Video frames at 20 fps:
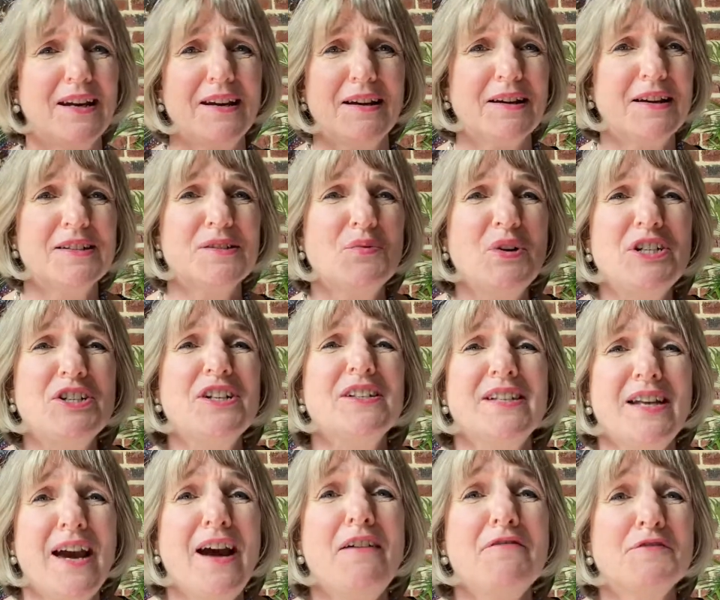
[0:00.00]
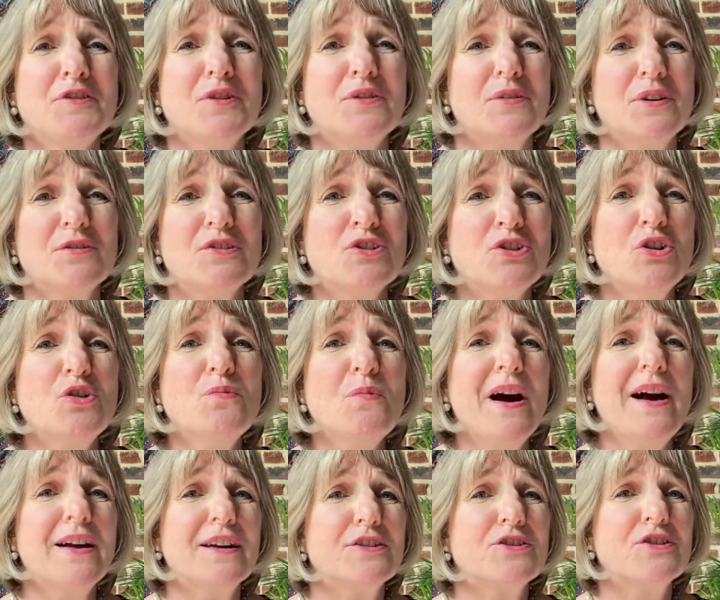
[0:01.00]
because we just have to. There's too
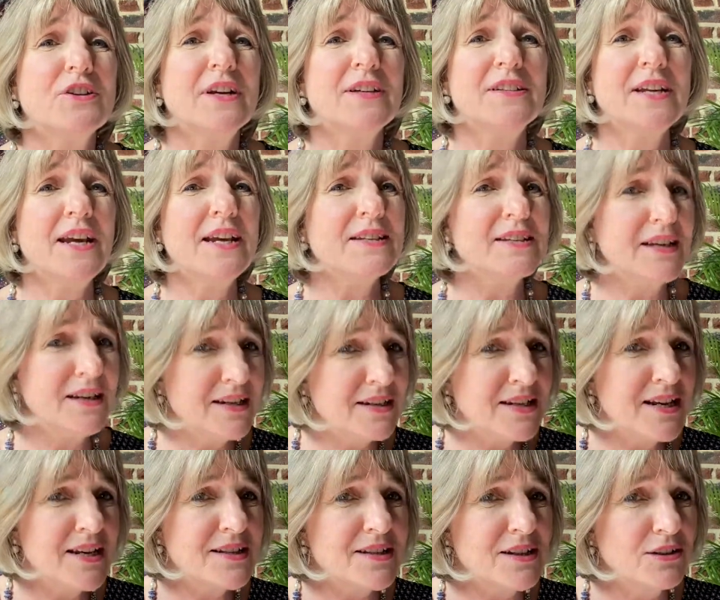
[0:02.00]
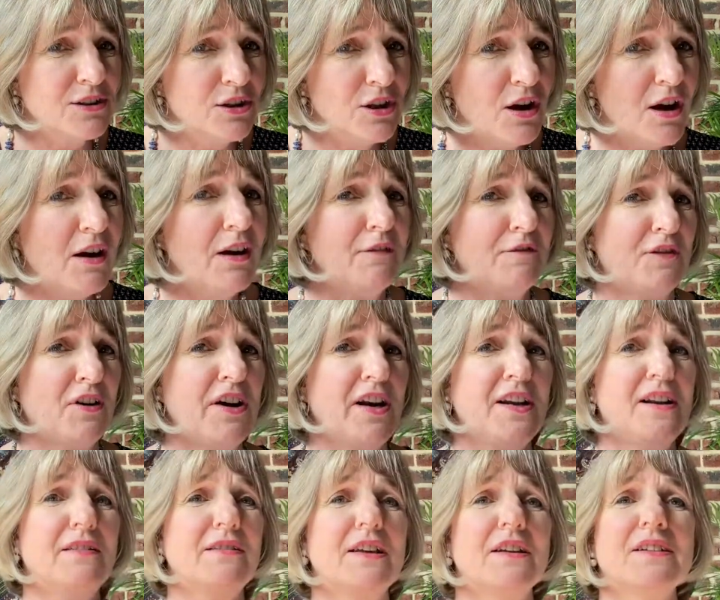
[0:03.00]
much. It takes a lot for
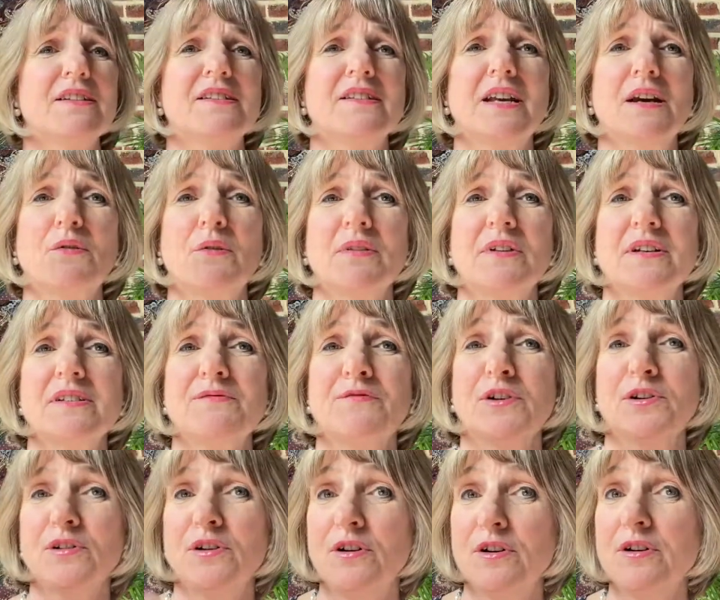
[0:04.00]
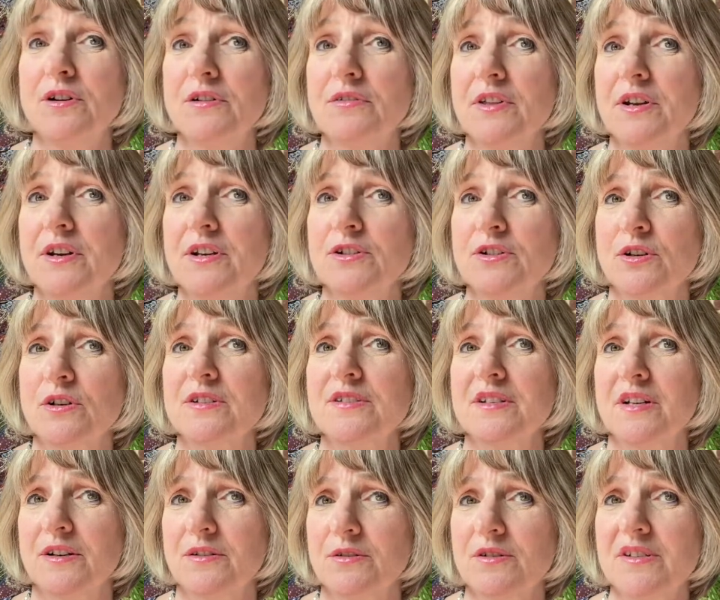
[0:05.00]
anything to stick with us for longer than it took us
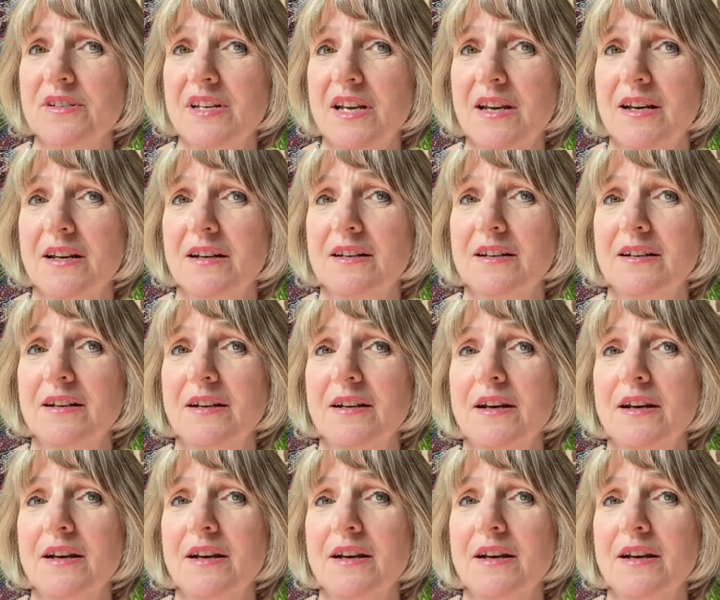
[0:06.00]
to understand.